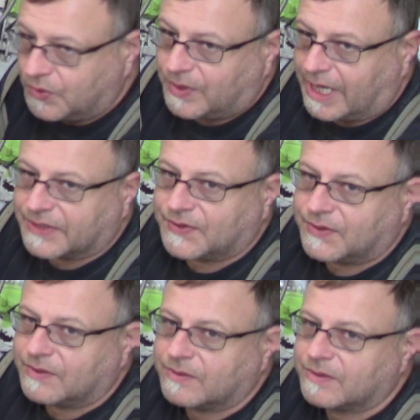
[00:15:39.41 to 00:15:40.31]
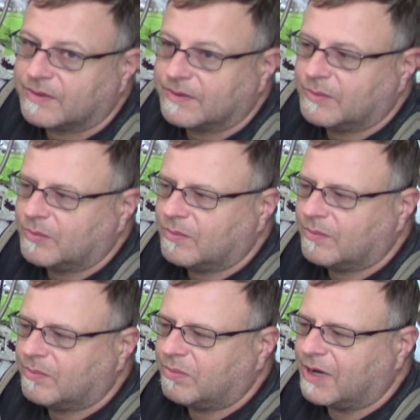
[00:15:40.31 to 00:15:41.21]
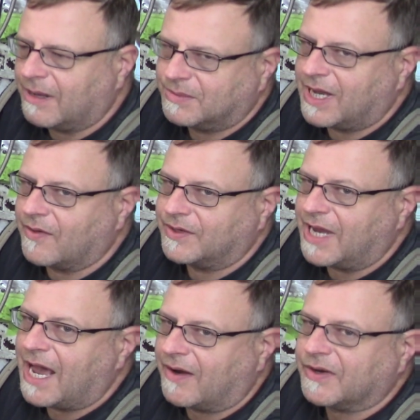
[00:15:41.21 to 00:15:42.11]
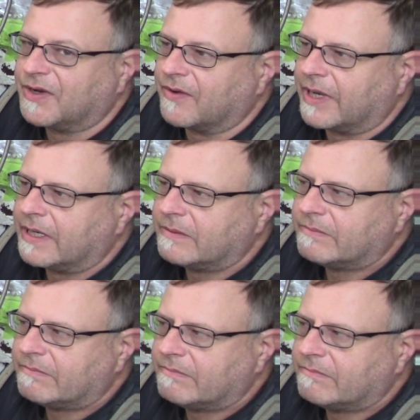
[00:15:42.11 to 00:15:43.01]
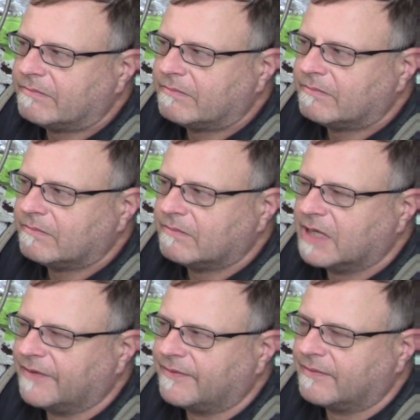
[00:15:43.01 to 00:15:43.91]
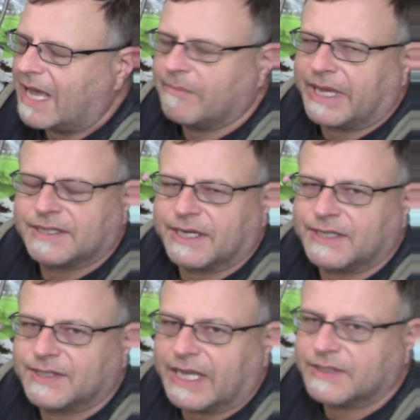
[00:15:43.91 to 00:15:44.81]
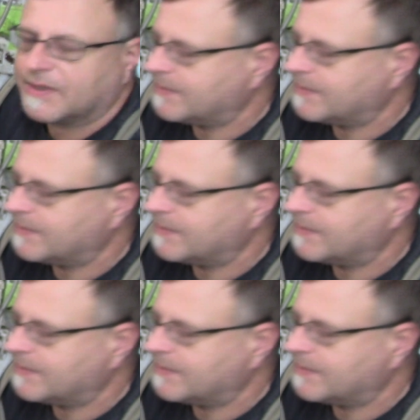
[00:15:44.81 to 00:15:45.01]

this, but I'm telling you how to do it, if that makes any sense.